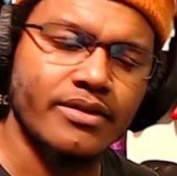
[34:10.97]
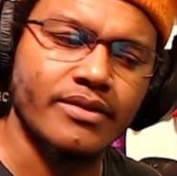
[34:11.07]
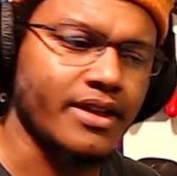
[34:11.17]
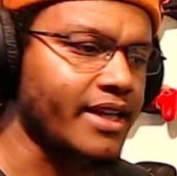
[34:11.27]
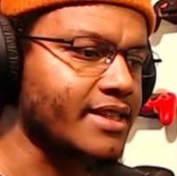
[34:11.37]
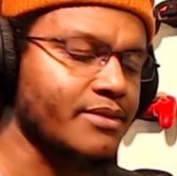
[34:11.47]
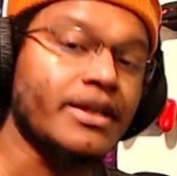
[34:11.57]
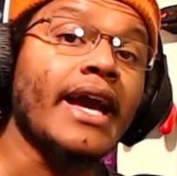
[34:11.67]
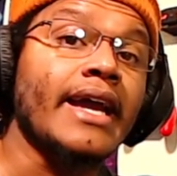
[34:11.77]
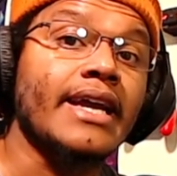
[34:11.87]
get some
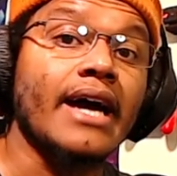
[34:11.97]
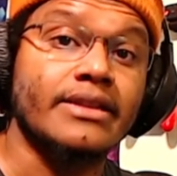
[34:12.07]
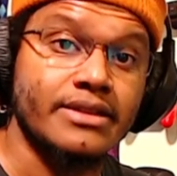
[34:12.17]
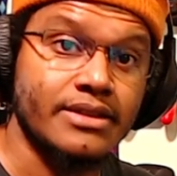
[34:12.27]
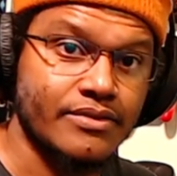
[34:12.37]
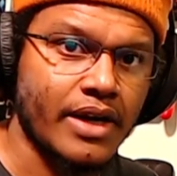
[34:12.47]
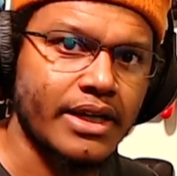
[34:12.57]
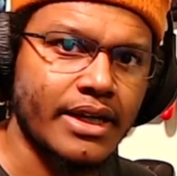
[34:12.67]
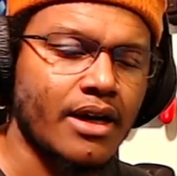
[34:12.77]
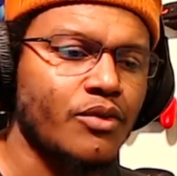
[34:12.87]
cake out this right
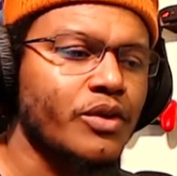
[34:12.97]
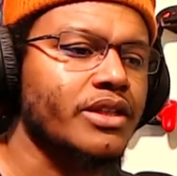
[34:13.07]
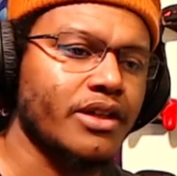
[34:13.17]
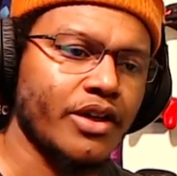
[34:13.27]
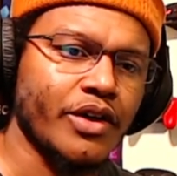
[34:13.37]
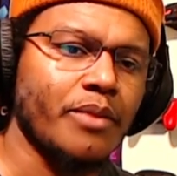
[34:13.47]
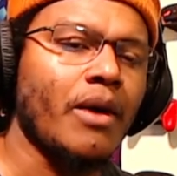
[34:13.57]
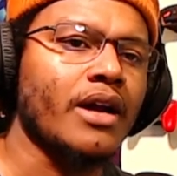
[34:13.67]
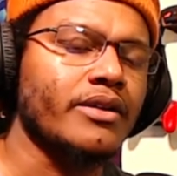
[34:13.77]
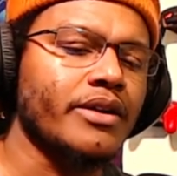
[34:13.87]
now with the current
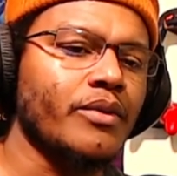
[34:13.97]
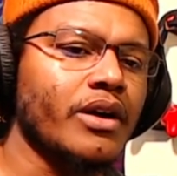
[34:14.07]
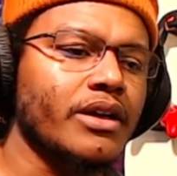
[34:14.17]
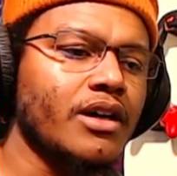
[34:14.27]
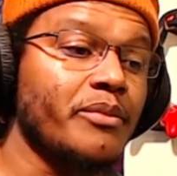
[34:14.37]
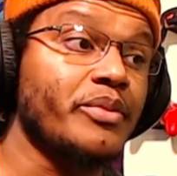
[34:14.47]
model that they're working on.